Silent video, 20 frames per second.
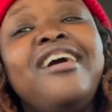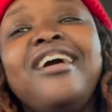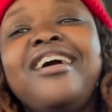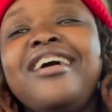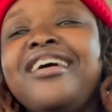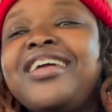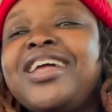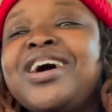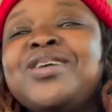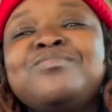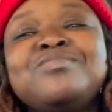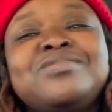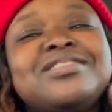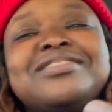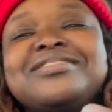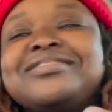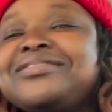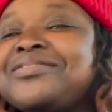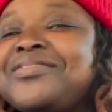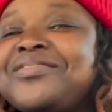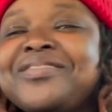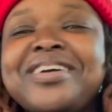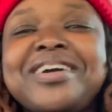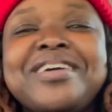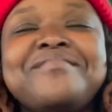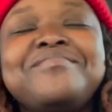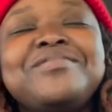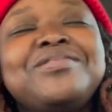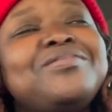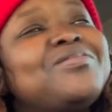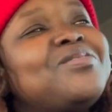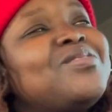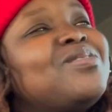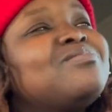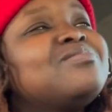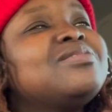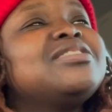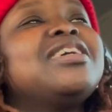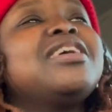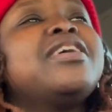And I'm just so happy, you know what
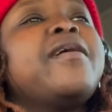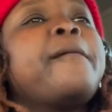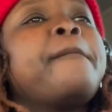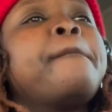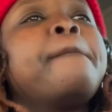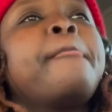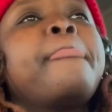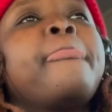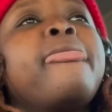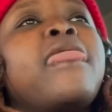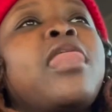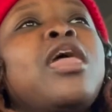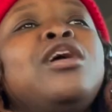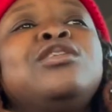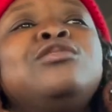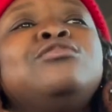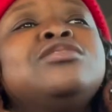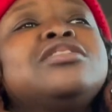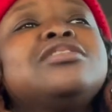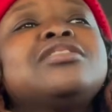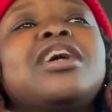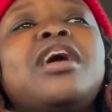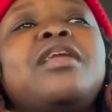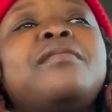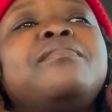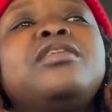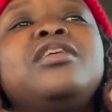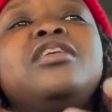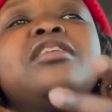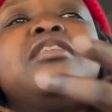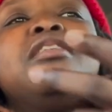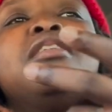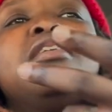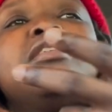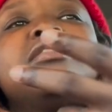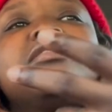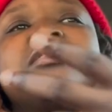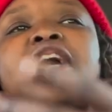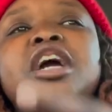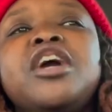I'm saying? You just gotta be
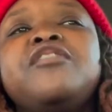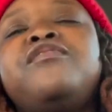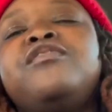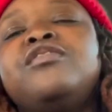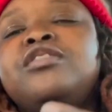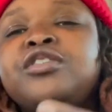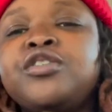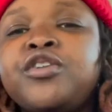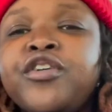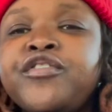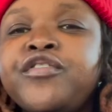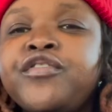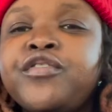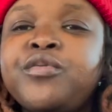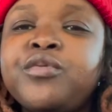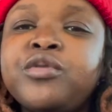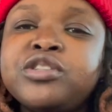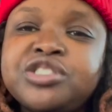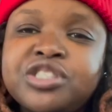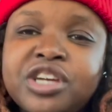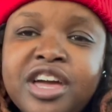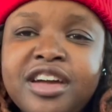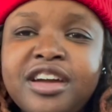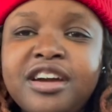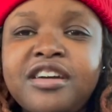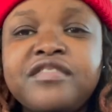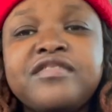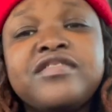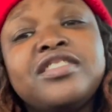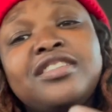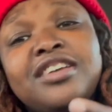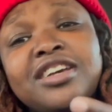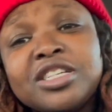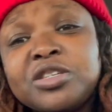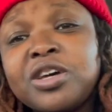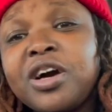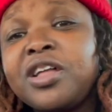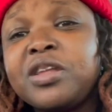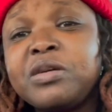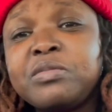thankful and grateful for what you have, and that's
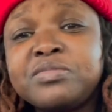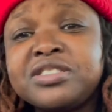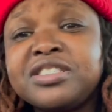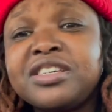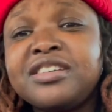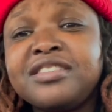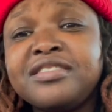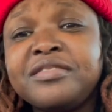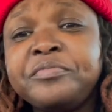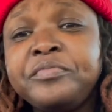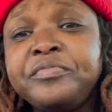all I'm saying.